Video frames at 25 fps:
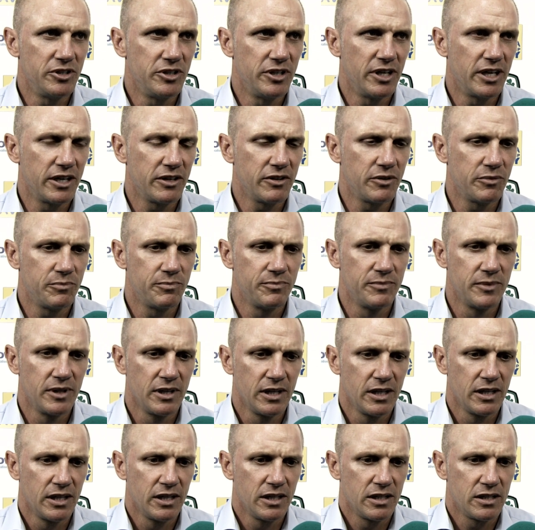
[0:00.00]
You know, I'm
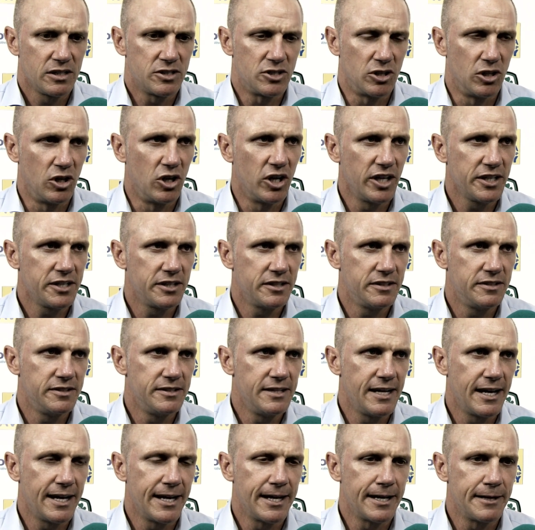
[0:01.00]
delighted.
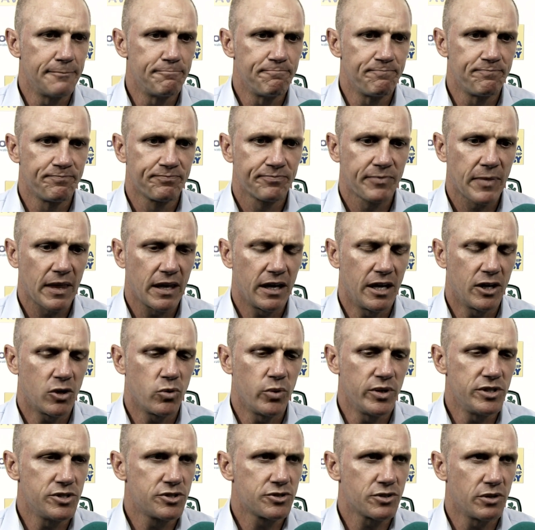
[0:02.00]
Um, and
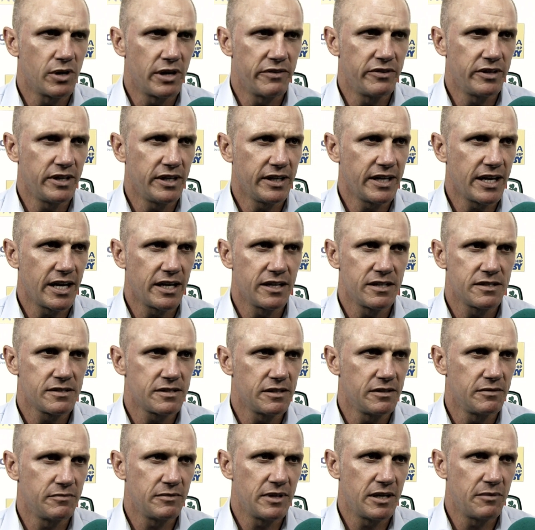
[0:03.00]
Quins threw everything at us
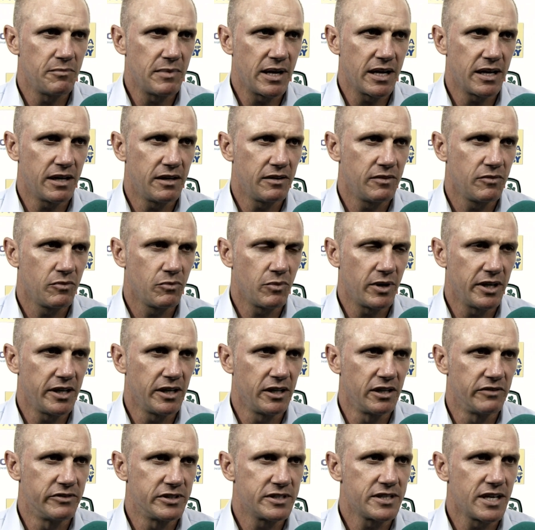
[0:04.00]
and, and, made it one hell
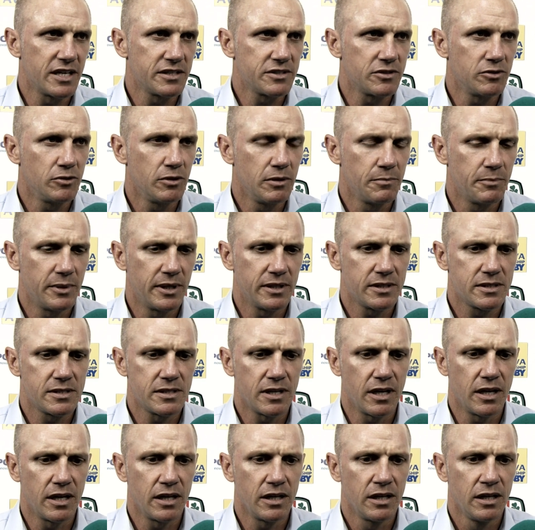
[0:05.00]
of a tussle. But
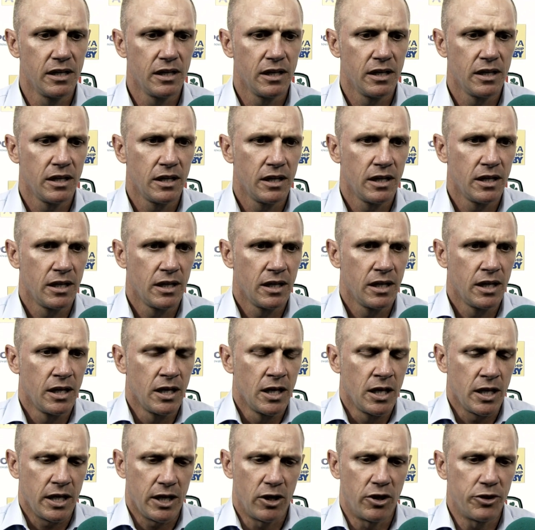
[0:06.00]
uh,
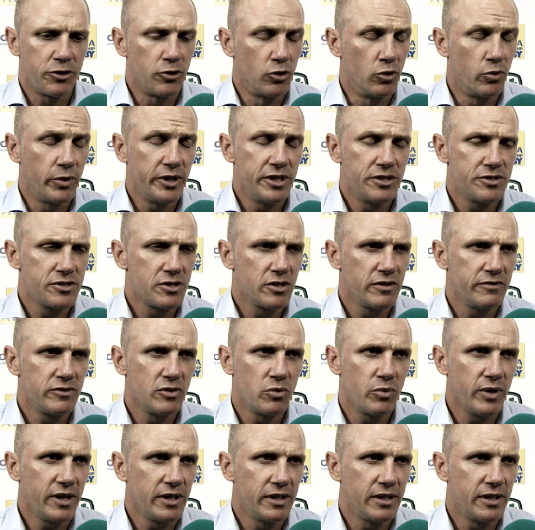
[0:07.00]
you know, I thought we deserved the win.